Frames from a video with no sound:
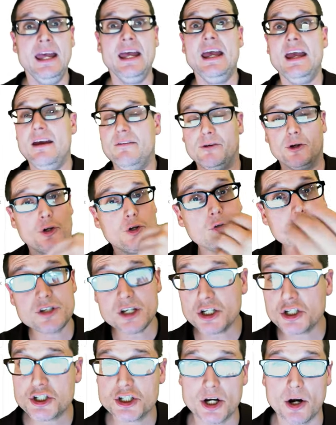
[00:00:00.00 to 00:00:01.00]
If you're
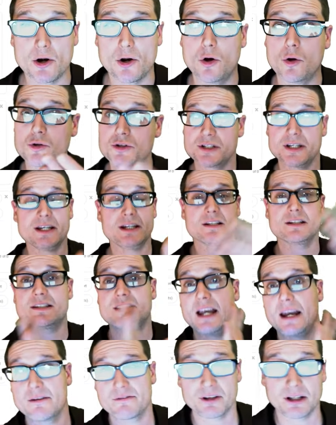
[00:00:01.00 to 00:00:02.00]
using shared hosting
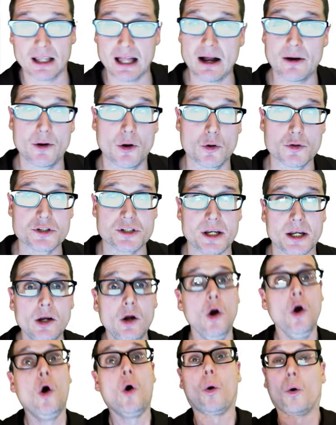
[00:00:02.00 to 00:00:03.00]
instead of cloud hosting,
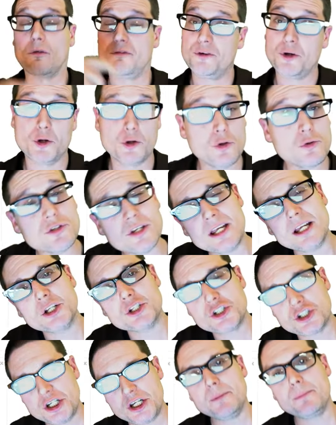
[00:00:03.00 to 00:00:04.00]
or if you're using a
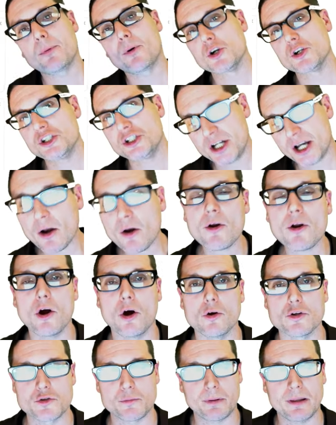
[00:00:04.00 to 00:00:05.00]
cheaper shared
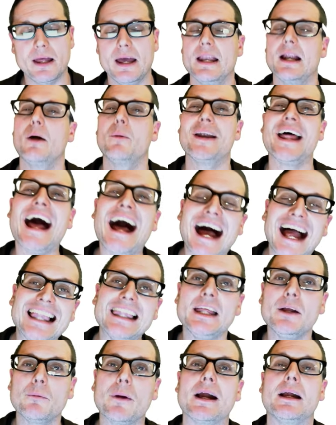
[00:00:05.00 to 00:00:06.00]
host plan, I would
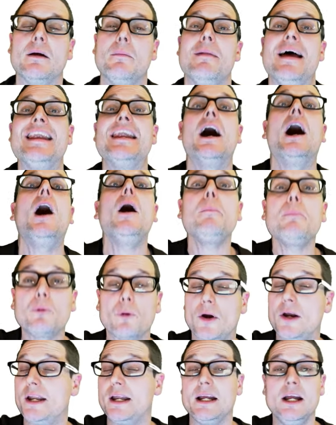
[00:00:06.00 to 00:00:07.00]
highly recommend
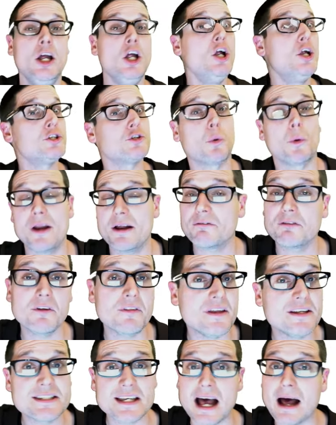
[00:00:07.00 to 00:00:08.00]
upgrading to whatever the
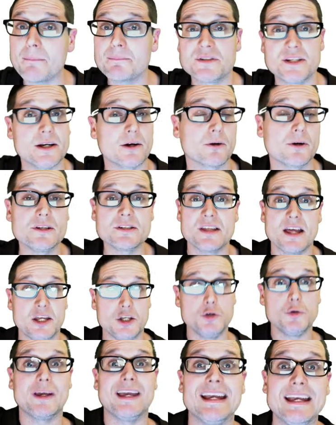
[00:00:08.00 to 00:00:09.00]
top tier is that
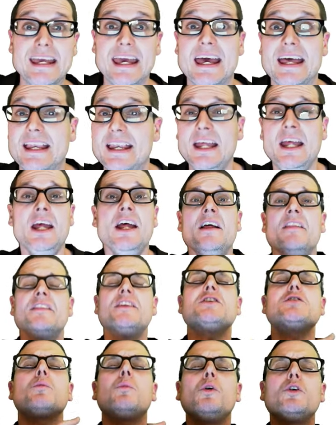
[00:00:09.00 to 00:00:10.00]
you can get.
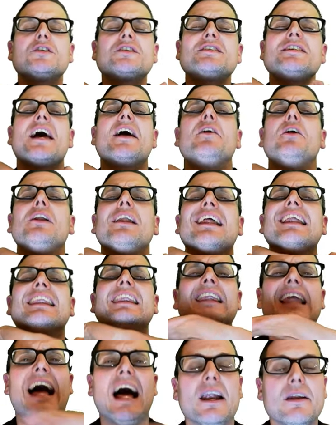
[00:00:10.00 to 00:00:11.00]
This will settle a
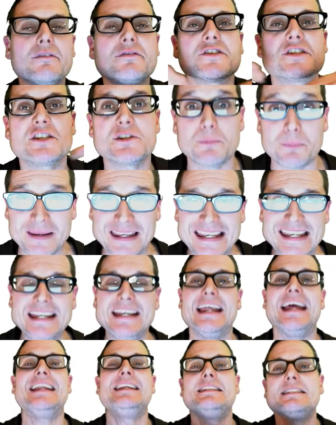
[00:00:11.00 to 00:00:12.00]
lot of speed
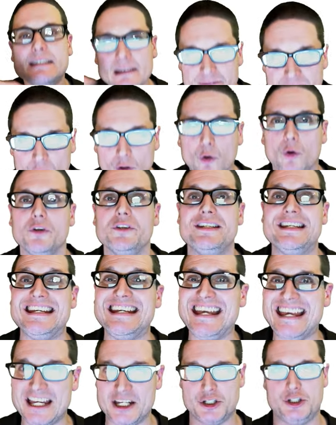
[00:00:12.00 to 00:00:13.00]
and difficulty
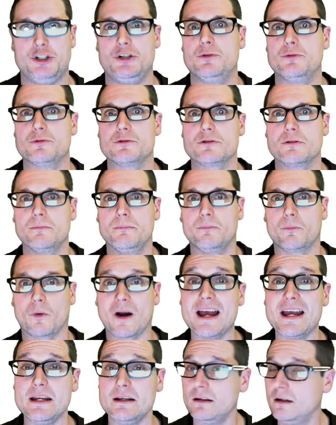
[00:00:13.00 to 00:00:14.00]
issues,
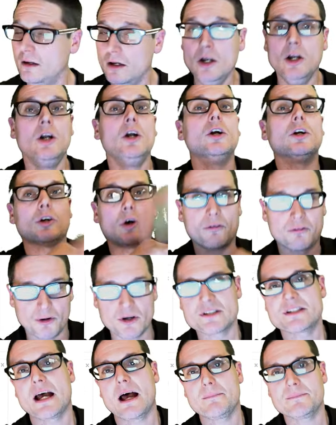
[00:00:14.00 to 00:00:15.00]
right? Go for a
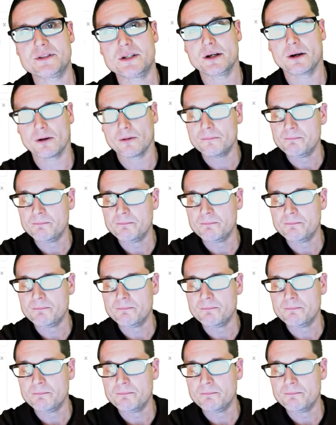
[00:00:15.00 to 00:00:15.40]
top tier.